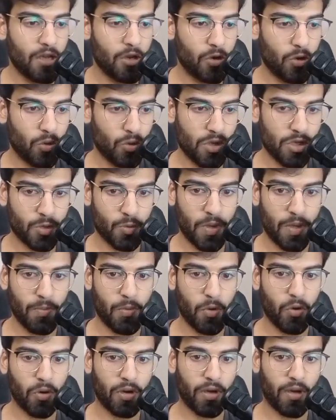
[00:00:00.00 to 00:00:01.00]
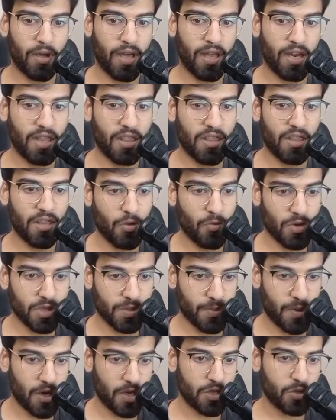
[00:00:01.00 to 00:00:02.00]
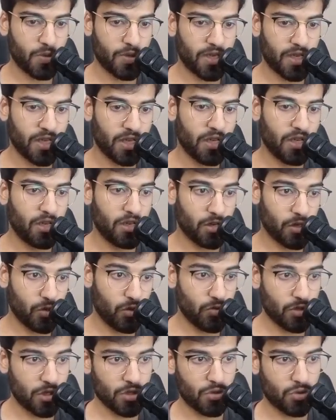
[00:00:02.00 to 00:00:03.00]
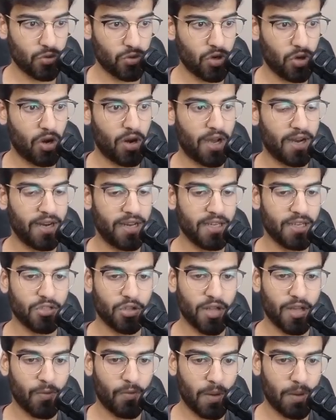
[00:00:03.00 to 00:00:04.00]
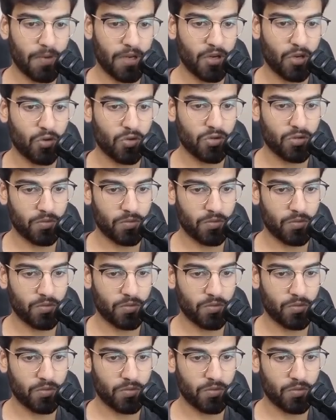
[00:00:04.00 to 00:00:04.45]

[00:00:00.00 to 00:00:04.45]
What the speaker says: to this webhook, and in the response, we're going to include this tool call ID so that Vapi knows